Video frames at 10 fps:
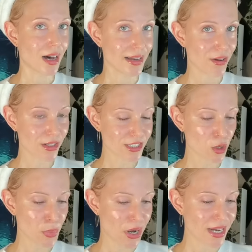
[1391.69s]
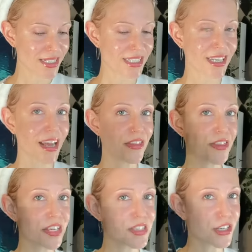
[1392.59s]
I also bought
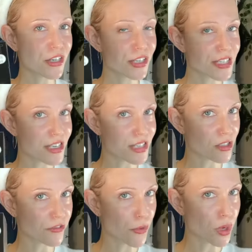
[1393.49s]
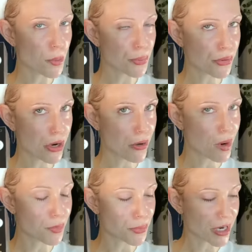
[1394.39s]
this year's Sephora
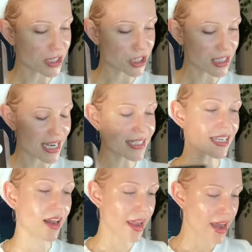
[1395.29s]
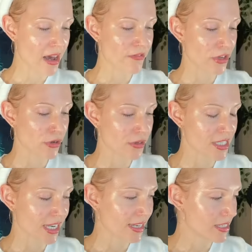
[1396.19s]
Pro brush set, and I have
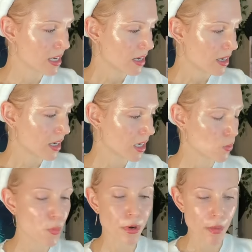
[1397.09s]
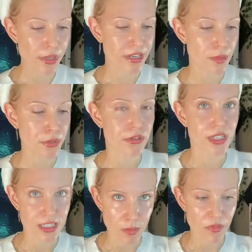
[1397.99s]
used it. Uh, we'll probably end up
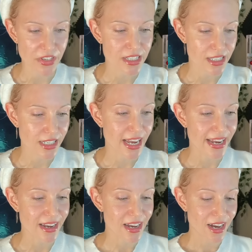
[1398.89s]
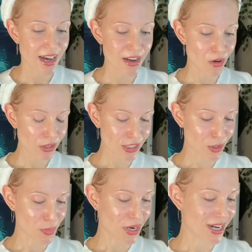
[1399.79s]
using some of it today. I
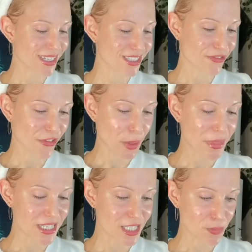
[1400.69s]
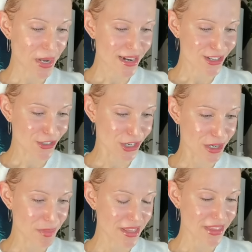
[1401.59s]
also bought from
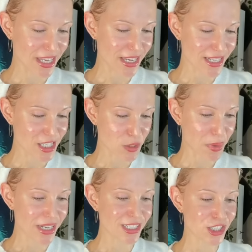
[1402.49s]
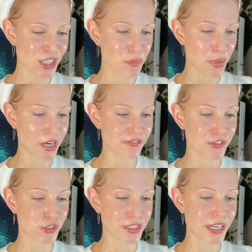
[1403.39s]
Spectrum the Sponge and Puff
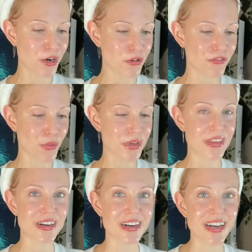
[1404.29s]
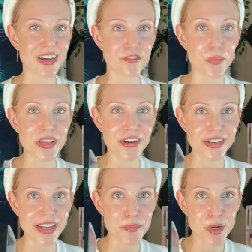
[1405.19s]
Trio for their from their
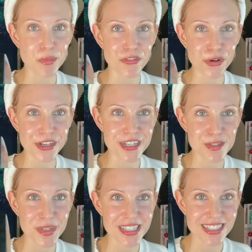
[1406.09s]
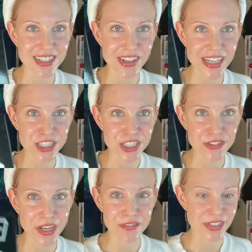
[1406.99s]
Nightmare Before Christmas collection.
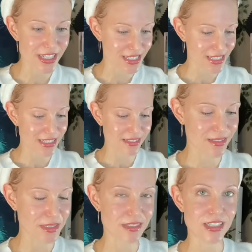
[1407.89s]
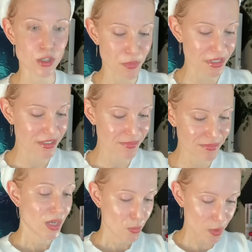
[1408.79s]
You can't really see it. Let's, let's open it.
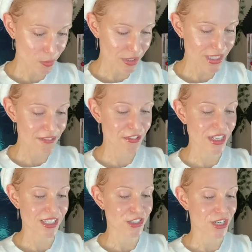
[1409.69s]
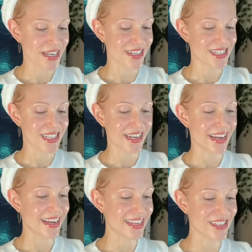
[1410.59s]
We will definitely try this
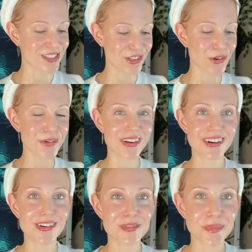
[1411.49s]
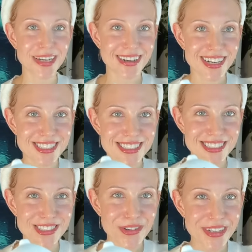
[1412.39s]
today. It's so, oh my gosh,
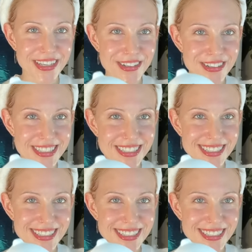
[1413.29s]
it's so cute.